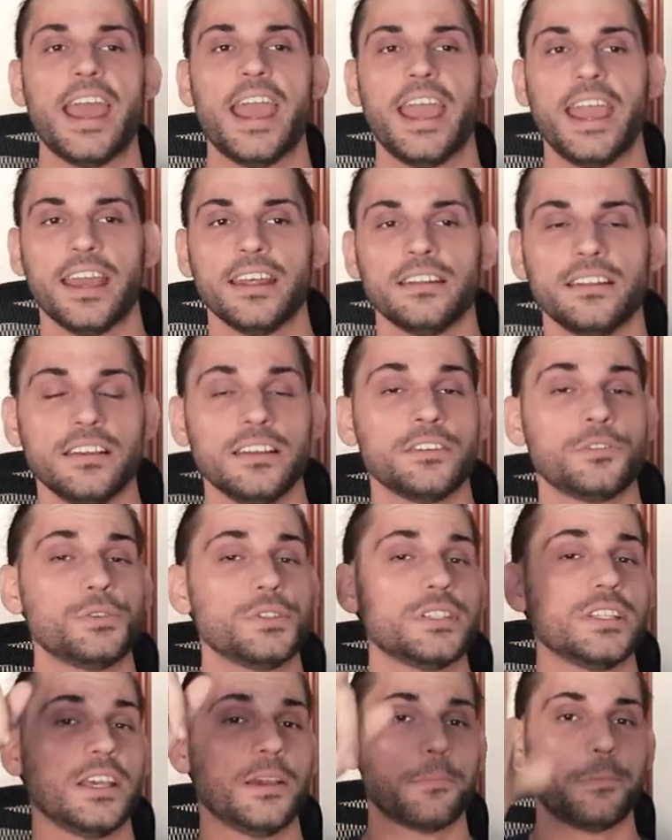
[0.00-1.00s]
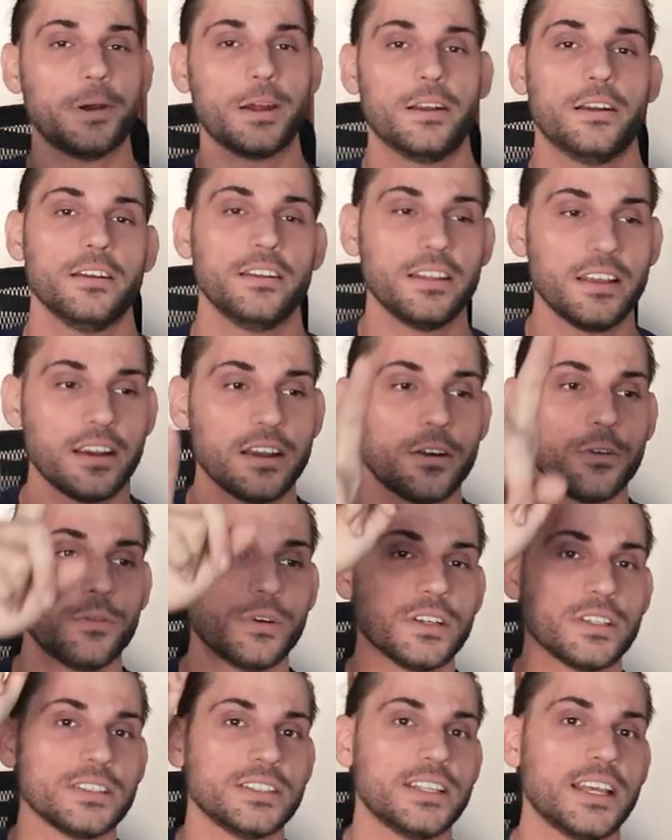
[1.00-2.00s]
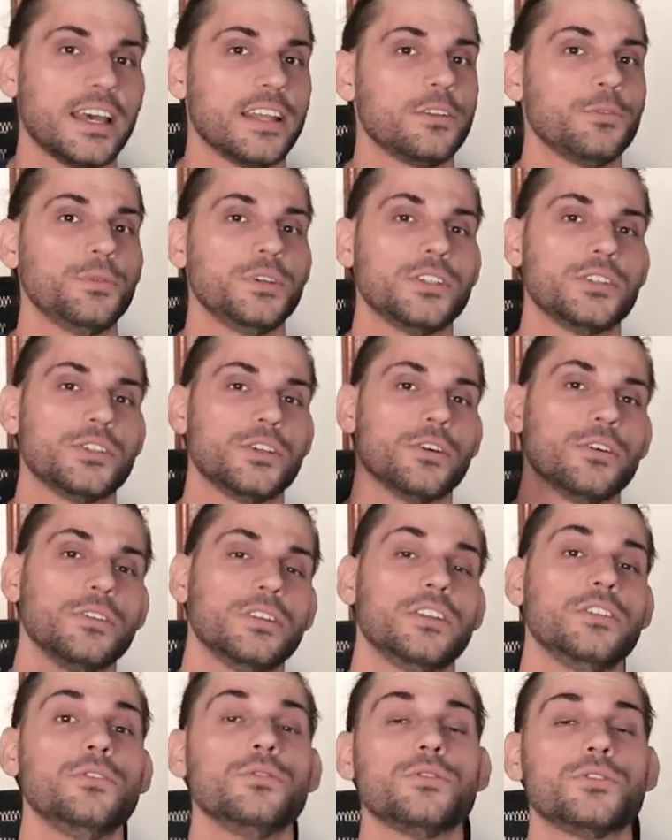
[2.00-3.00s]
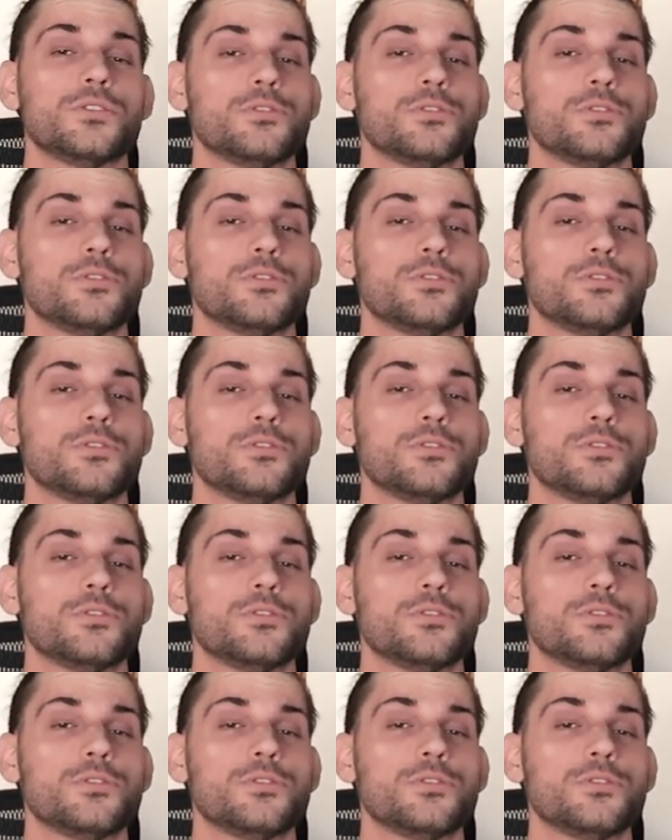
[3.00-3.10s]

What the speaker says: And the interesting part there was that we saw the new